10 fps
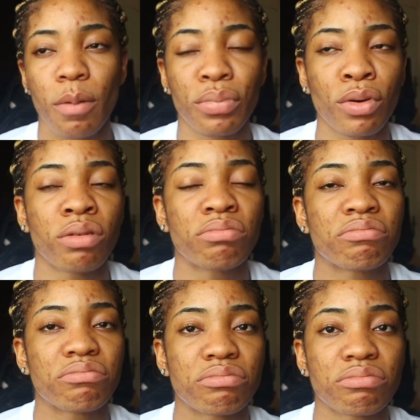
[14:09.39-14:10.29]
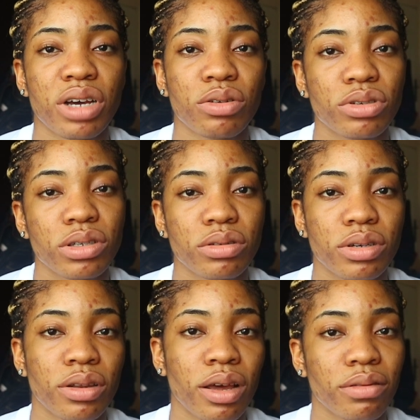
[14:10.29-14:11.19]
but I was just
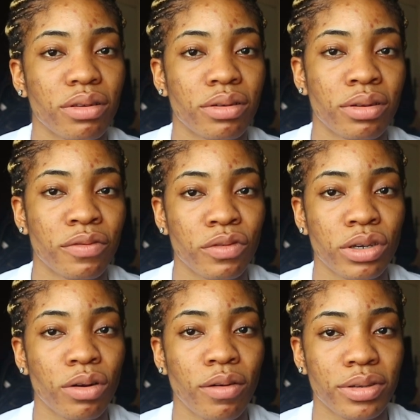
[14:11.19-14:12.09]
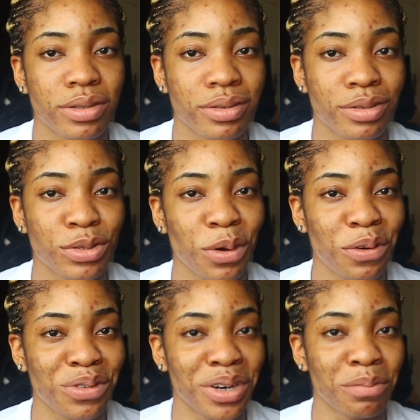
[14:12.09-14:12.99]
looking at the delivery cost and
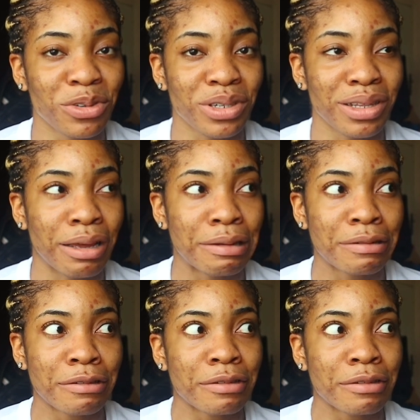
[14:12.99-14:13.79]
stuff and I'm just like,